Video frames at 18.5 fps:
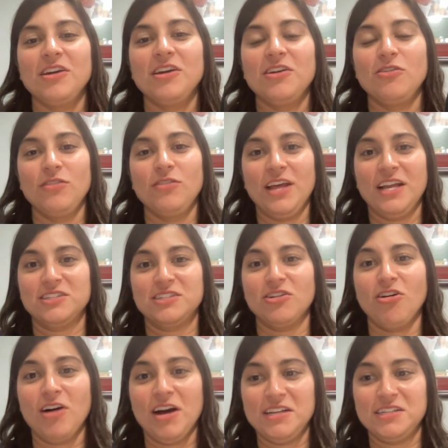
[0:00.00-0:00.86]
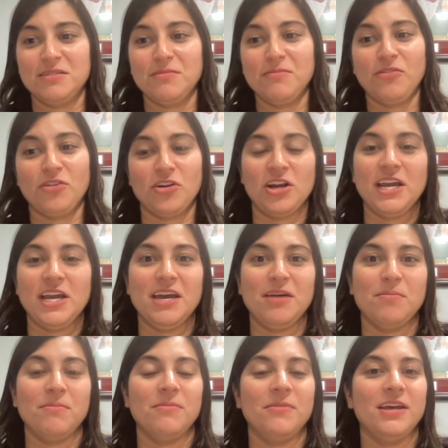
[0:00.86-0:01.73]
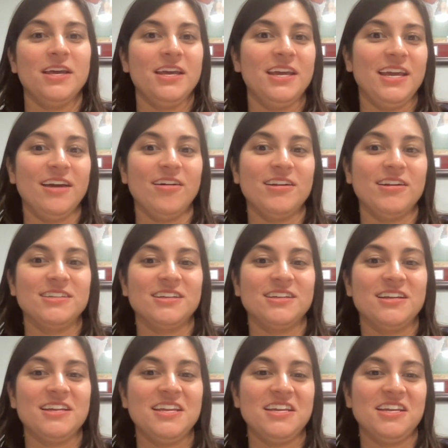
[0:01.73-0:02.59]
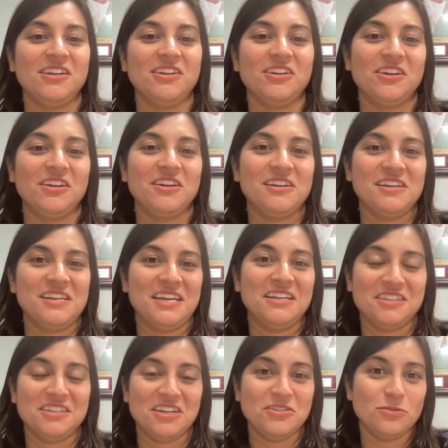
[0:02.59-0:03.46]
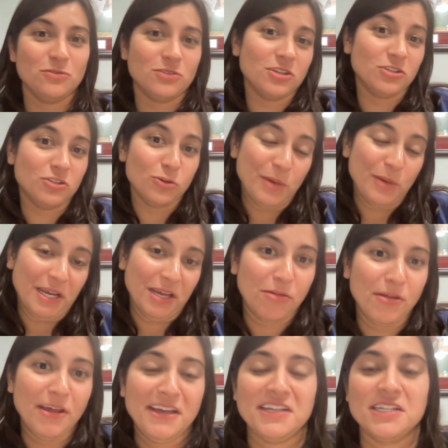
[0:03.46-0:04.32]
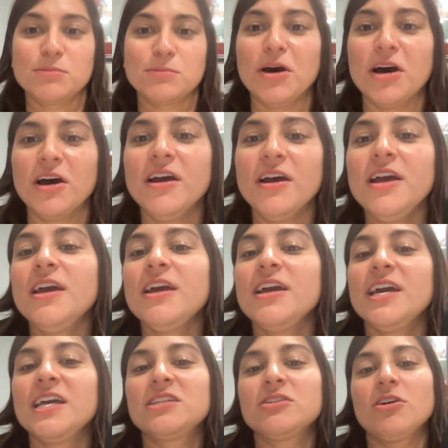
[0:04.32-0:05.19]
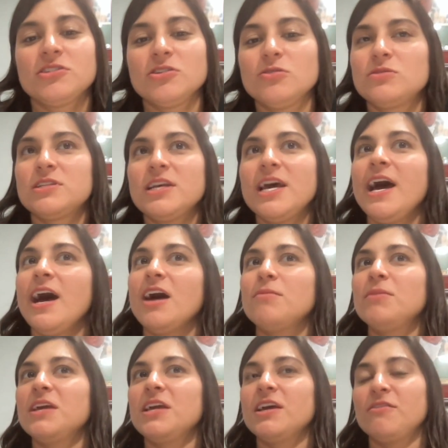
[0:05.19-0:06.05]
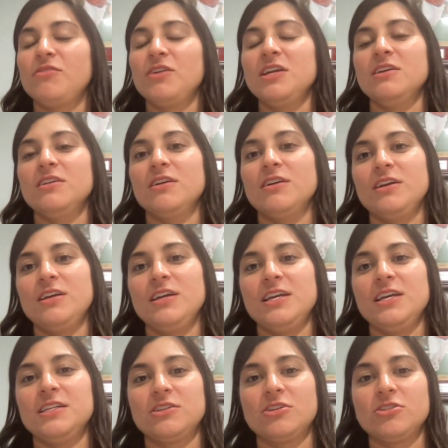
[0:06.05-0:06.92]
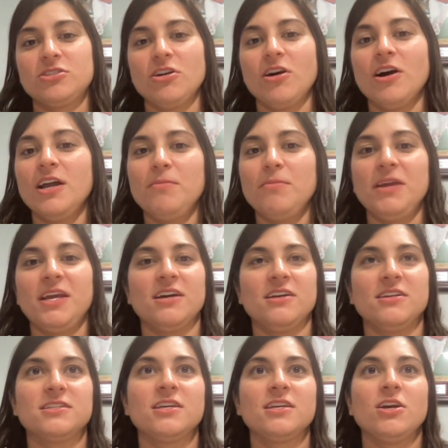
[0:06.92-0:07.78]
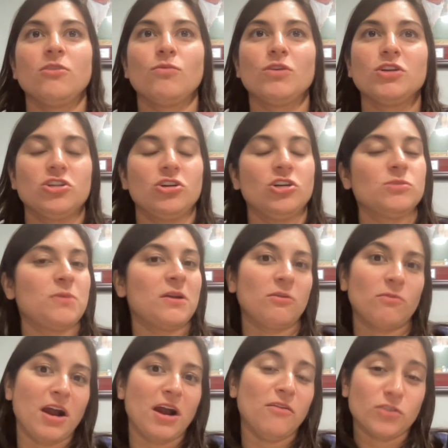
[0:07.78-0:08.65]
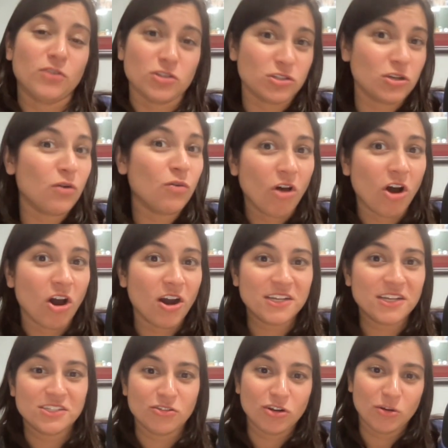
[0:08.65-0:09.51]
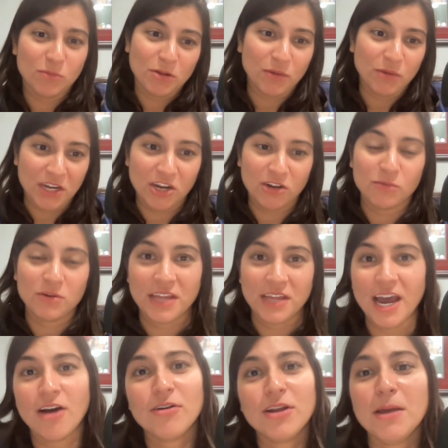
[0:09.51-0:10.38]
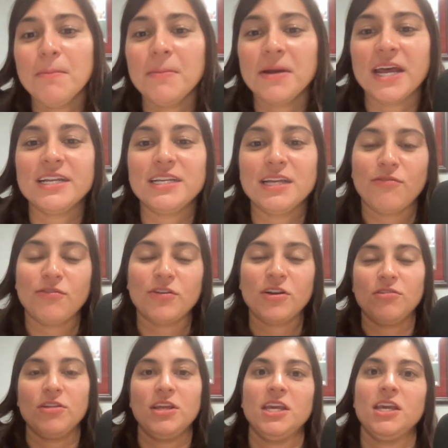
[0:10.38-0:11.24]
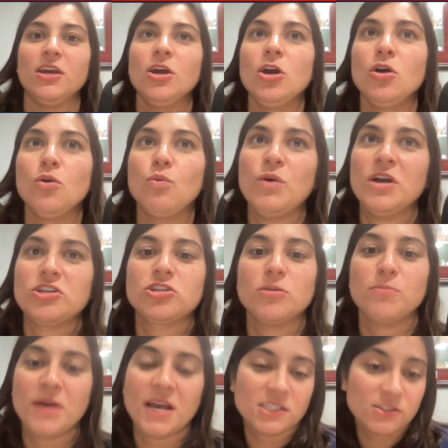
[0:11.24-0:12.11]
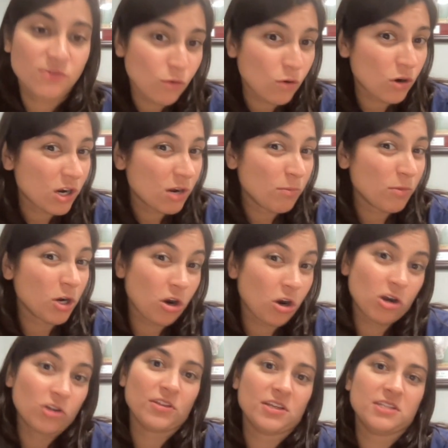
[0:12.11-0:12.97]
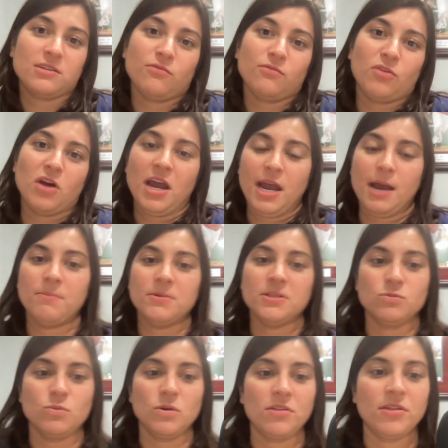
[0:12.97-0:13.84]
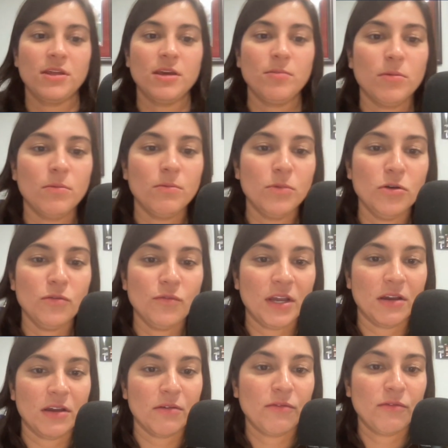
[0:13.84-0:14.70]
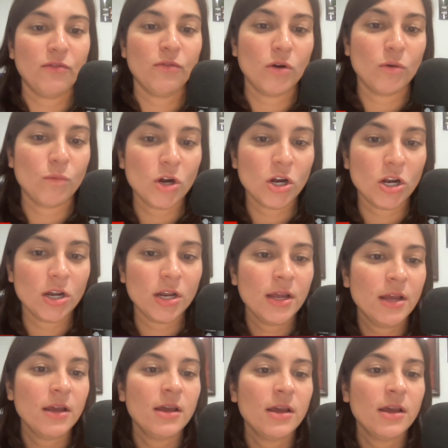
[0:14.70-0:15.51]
that's awesome for him and he can continue to do big things but it's also sad if he is done because rich hill's been around for so long so it'll be weird without him but i definitely wish the best for him regardless of what happens with him moving forward